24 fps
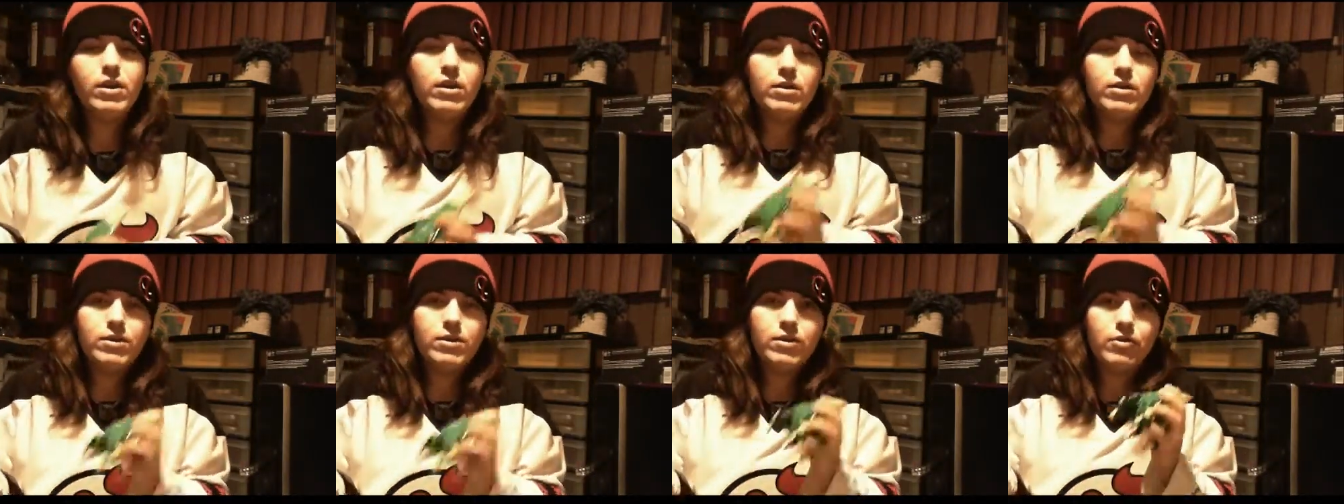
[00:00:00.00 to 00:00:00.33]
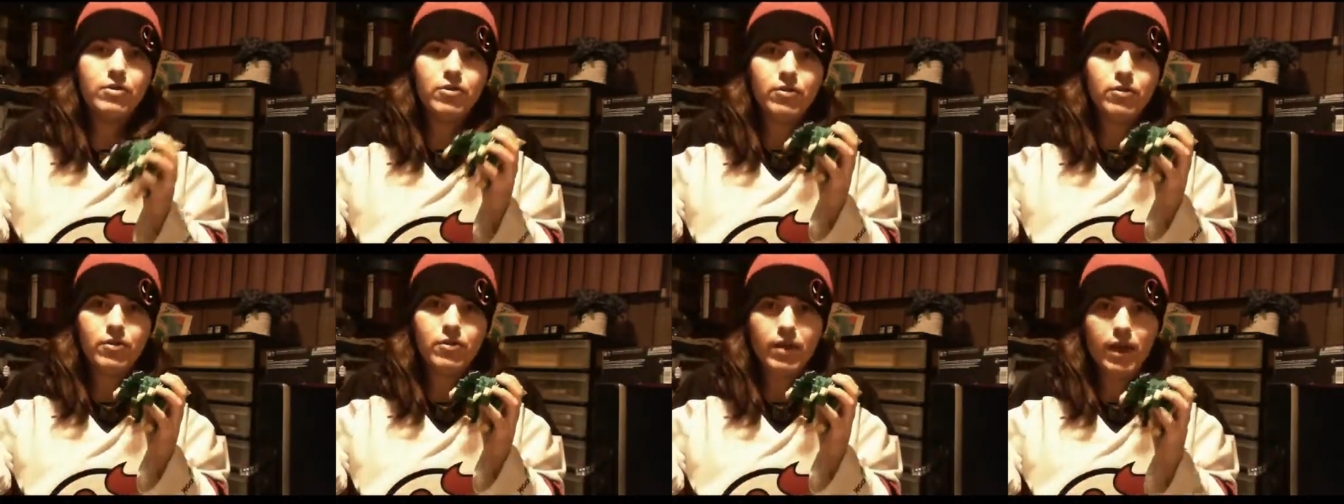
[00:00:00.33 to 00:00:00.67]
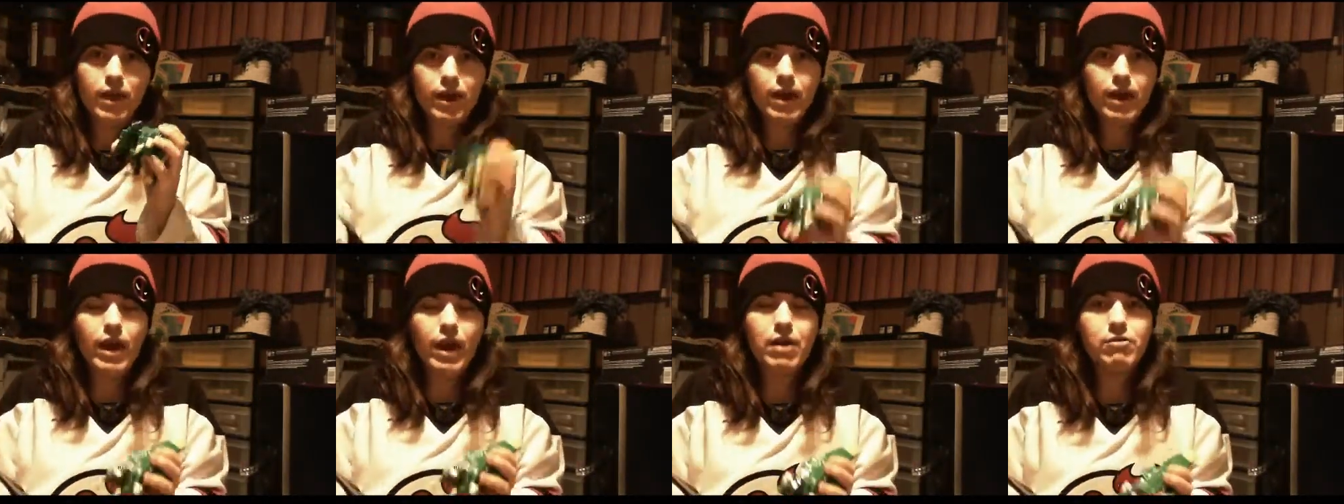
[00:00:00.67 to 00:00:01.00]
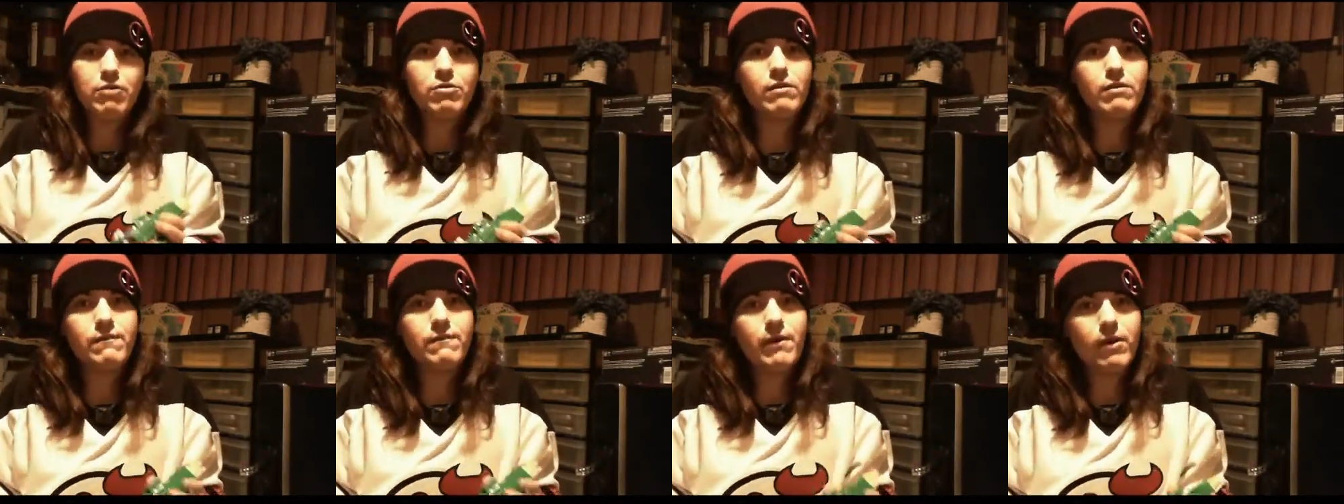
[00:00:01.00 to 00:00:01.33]
This is
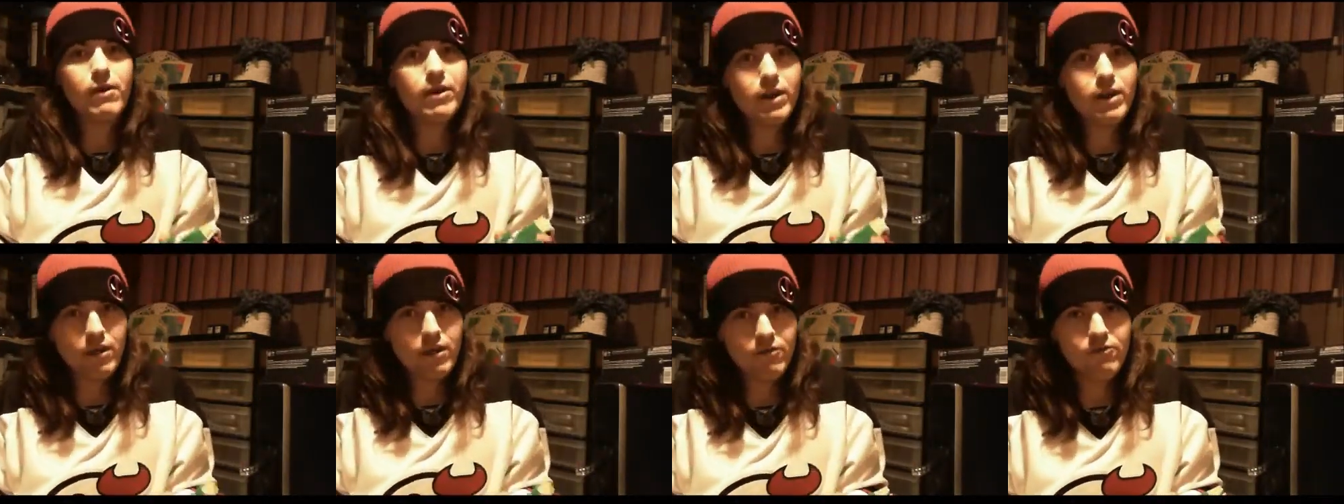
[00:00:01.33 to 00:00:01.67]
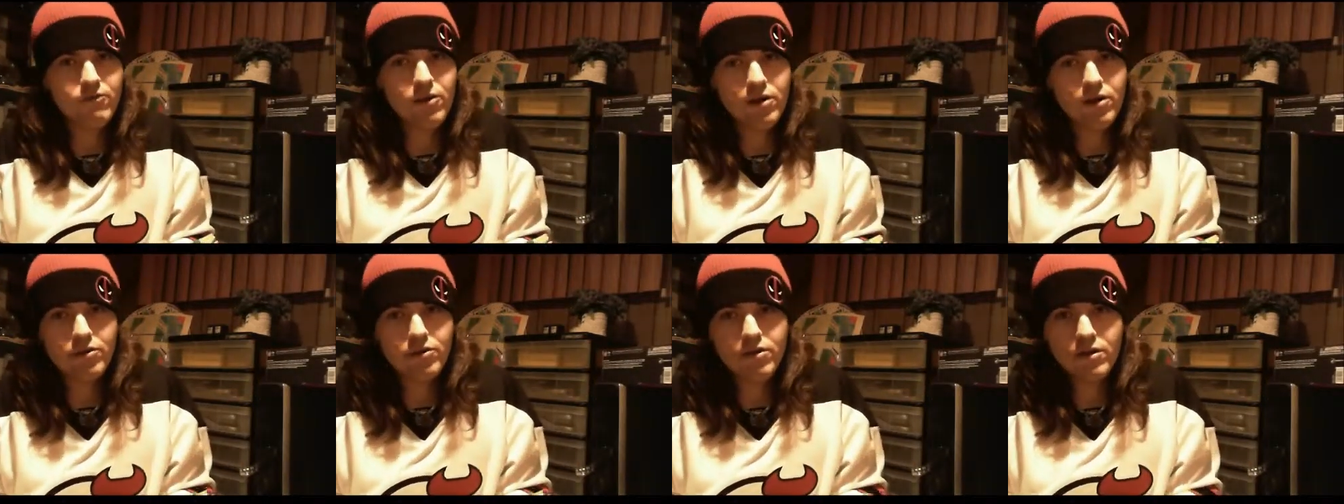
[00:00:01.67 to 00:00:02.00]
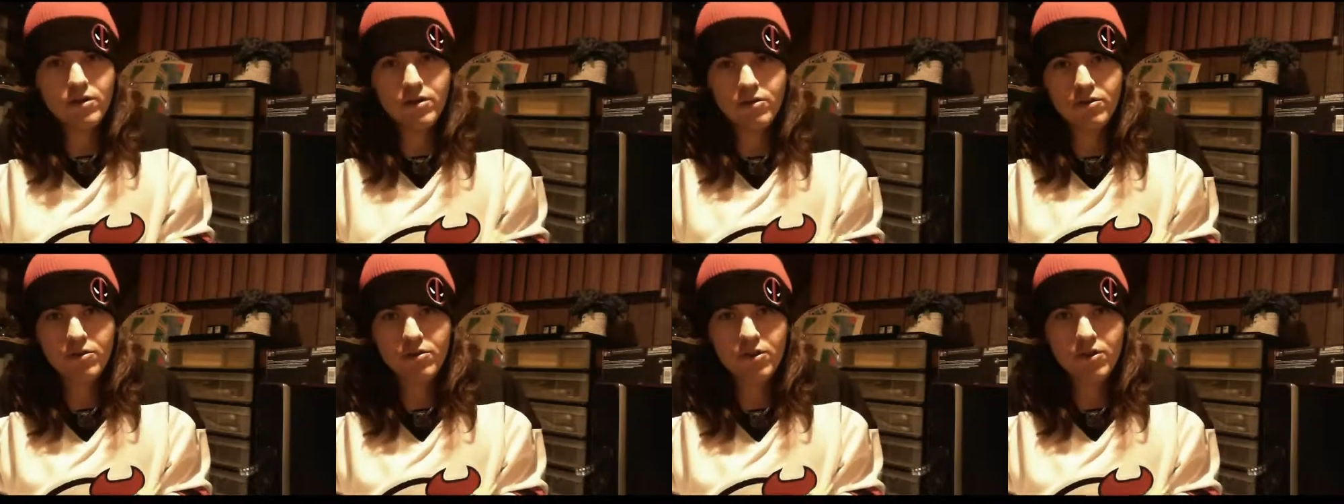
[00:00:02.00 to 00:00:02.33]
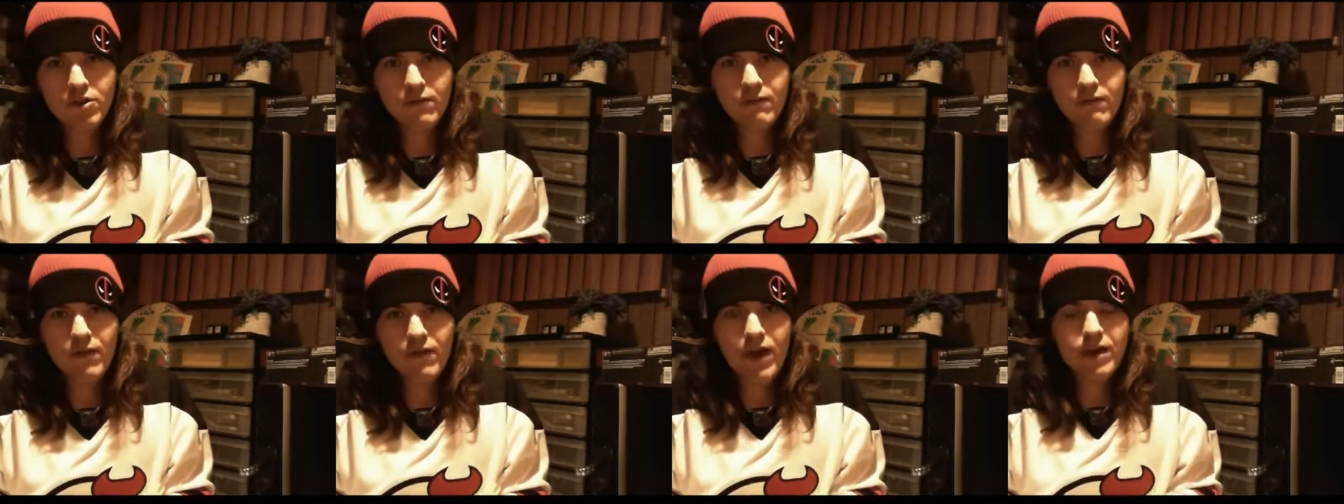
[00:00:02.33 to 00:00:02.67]
actually very interesting, considering
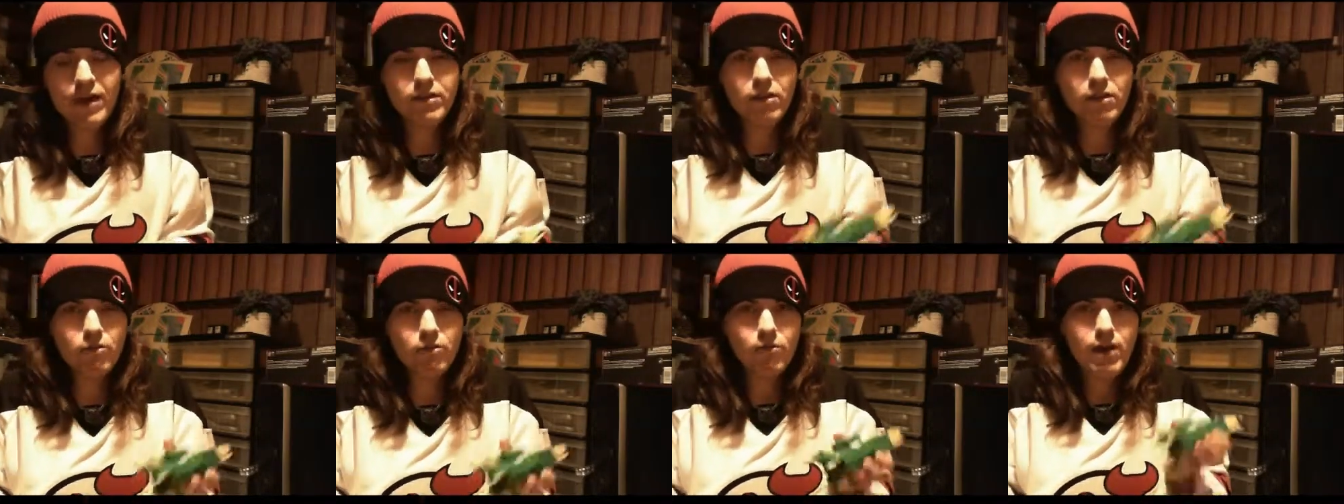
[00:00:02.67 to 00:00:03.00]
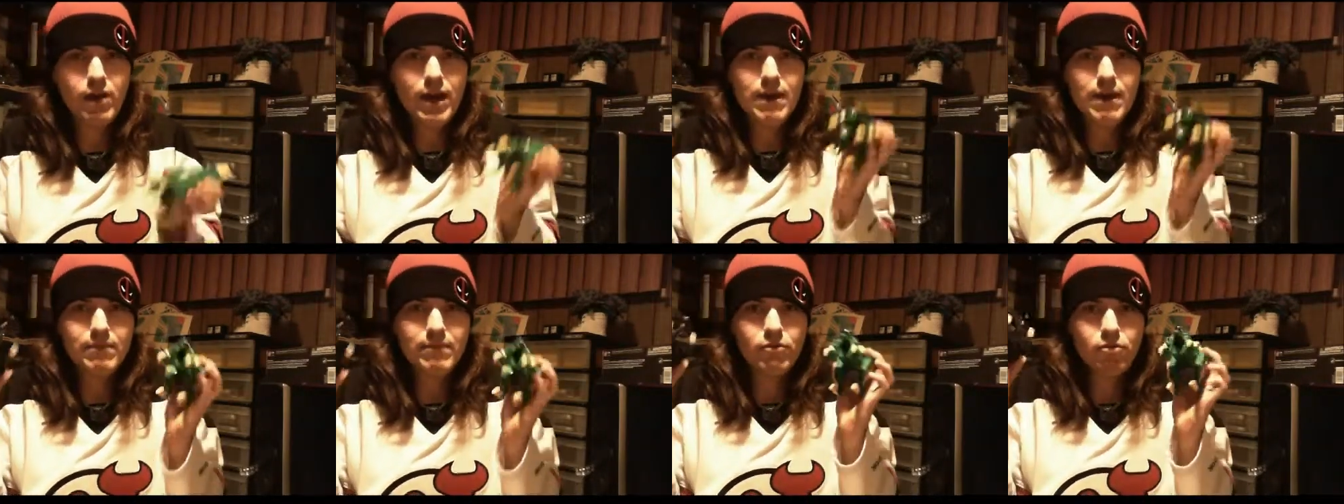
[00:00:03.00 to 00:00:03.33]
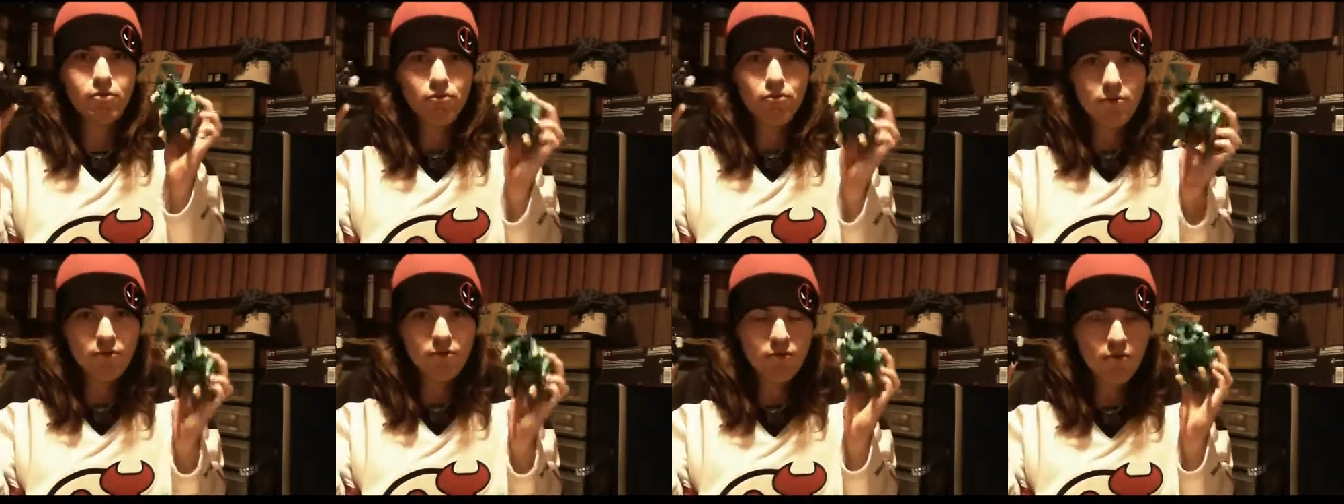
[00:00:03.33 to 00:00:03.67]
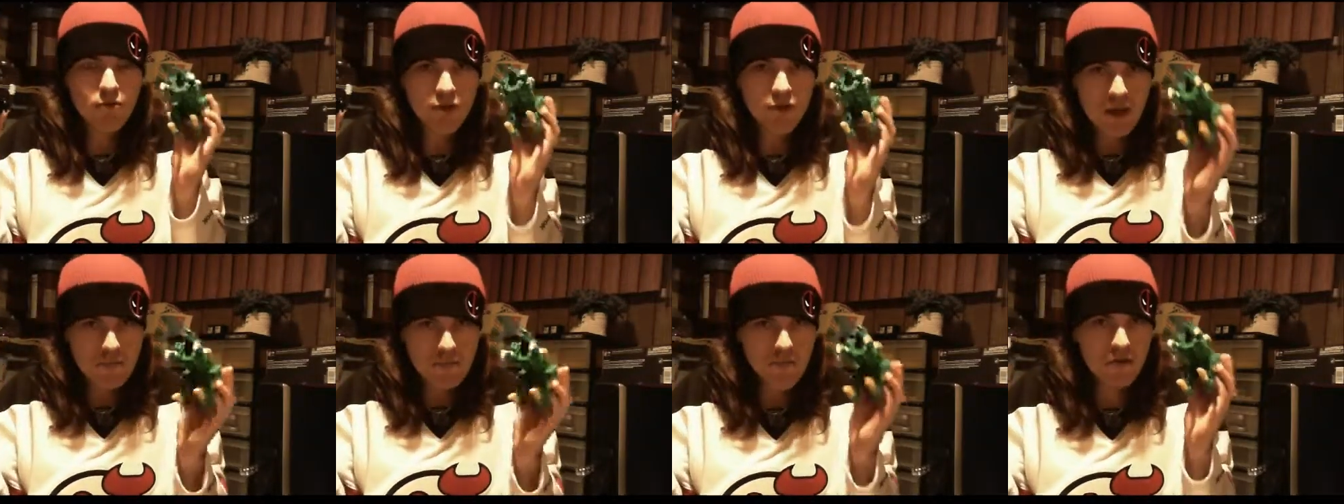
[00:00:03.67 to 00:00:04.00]
the fact that you have two
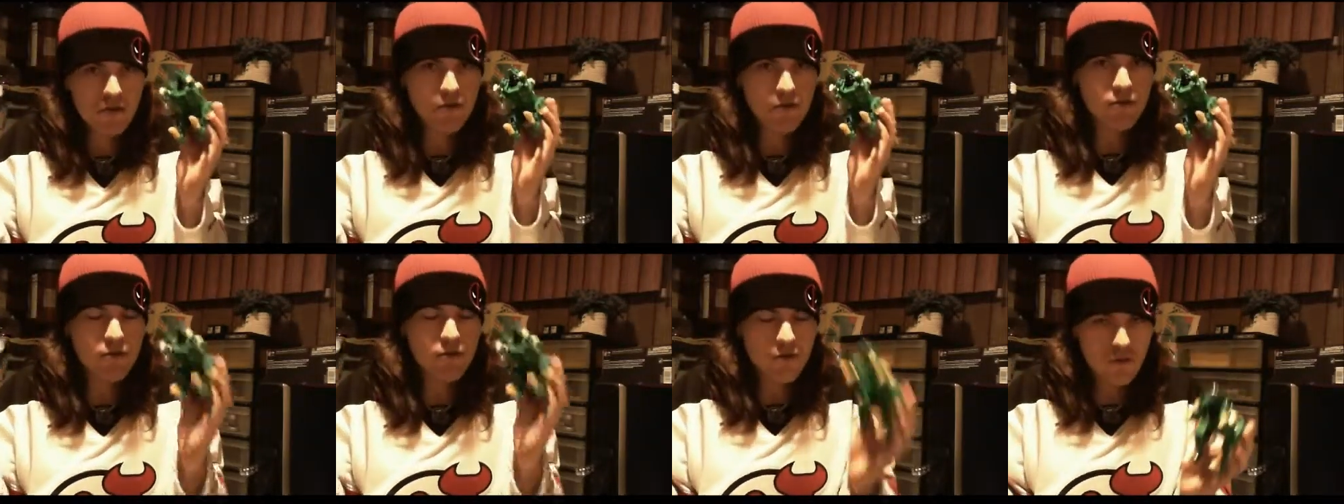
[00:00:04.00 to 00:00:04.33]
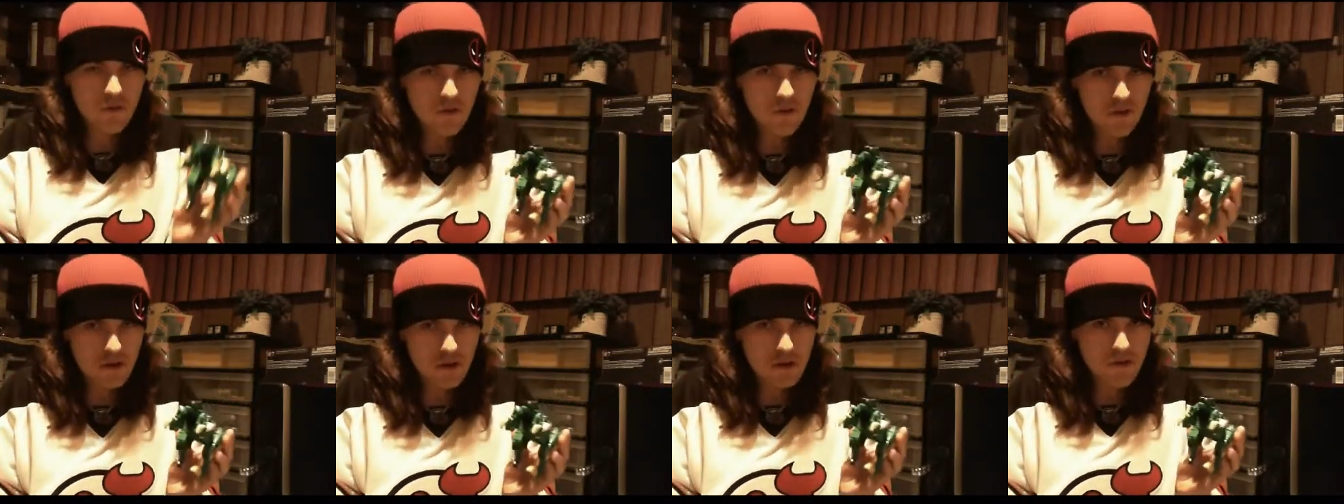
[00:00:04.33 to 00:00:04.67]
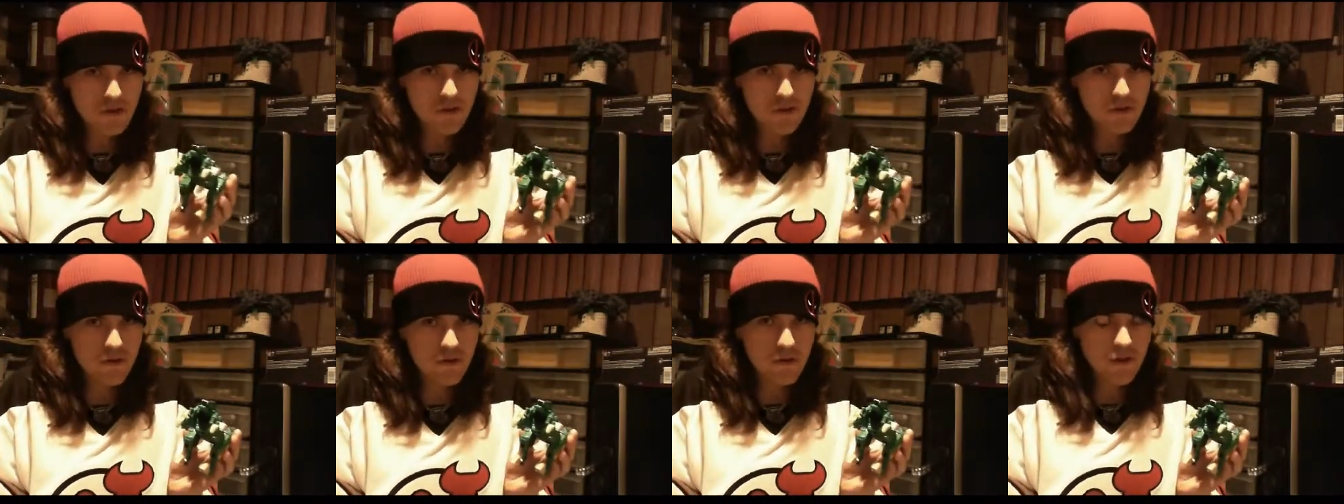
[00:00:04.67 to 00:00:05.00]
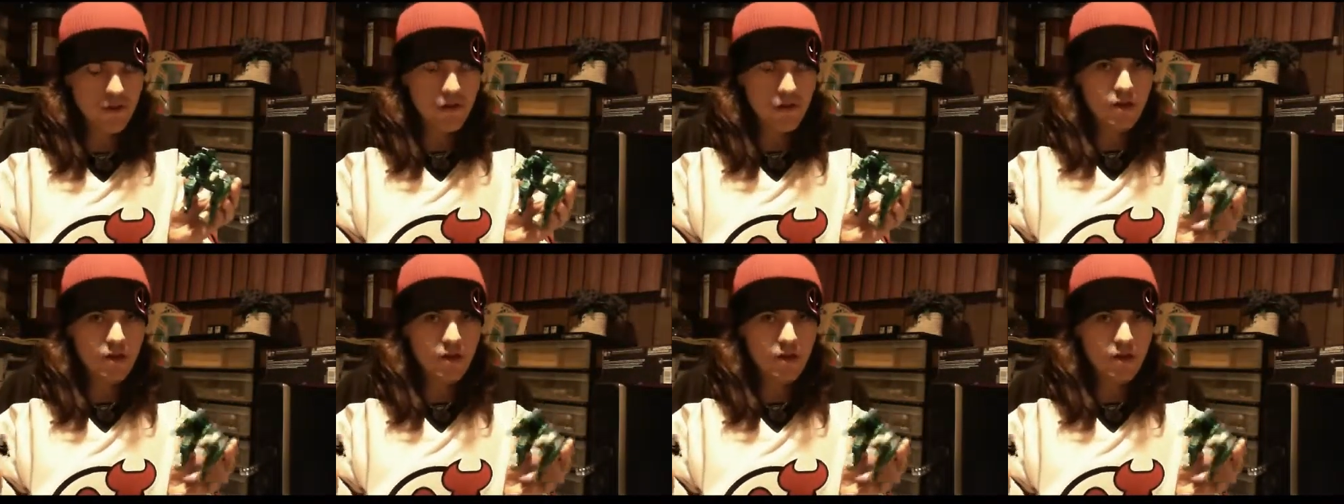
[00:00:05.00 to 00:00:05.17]
separate Zords